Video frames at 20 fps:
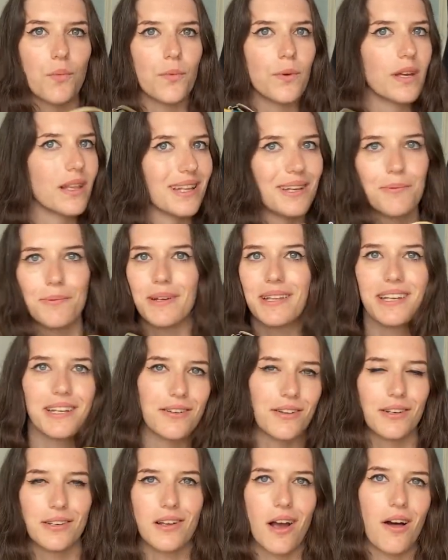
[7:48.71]
really
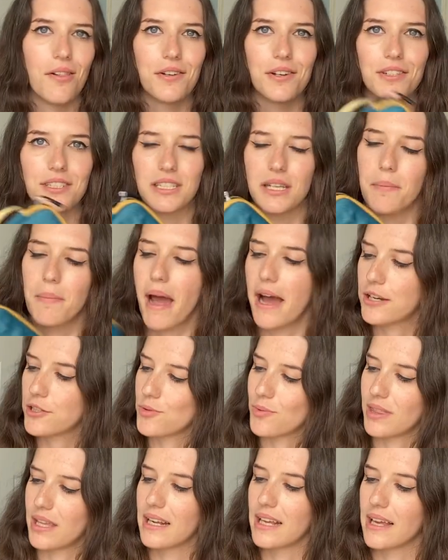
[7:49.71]
good colors to match
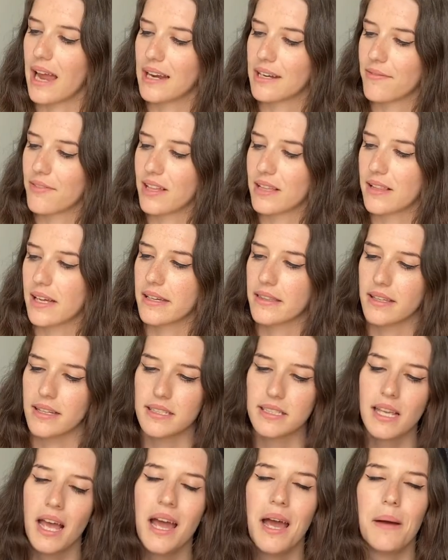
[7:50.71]
with any kind of thing like
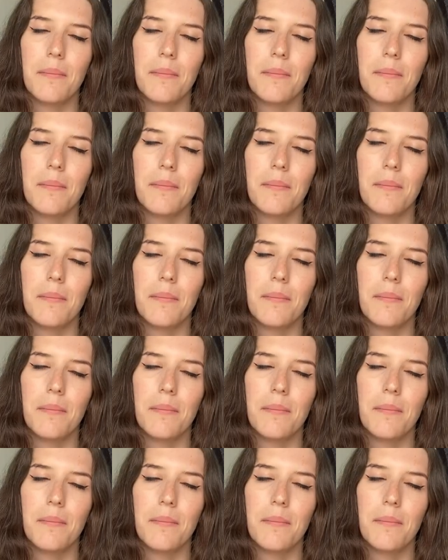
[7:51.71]
this.